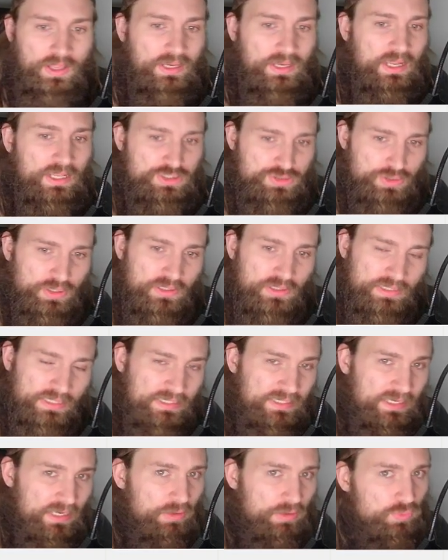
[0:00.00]
and Andrea Lee
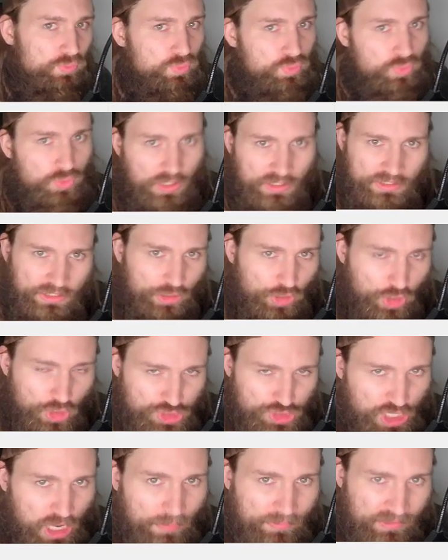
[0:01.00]
did a really good
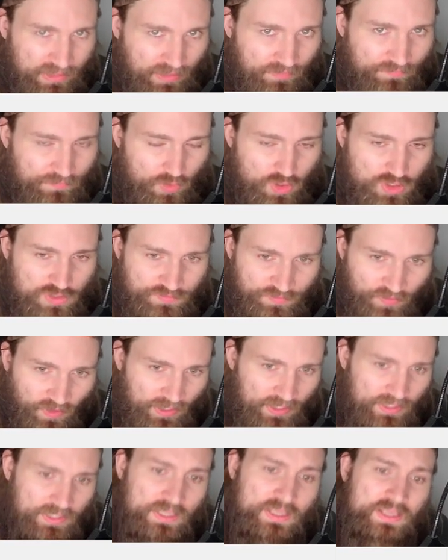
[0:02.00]
job in that first
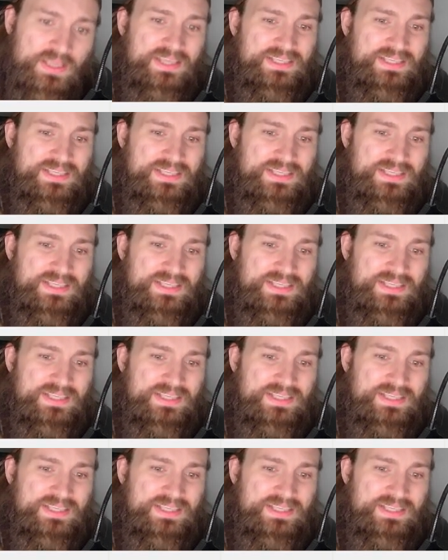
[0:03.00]
fight.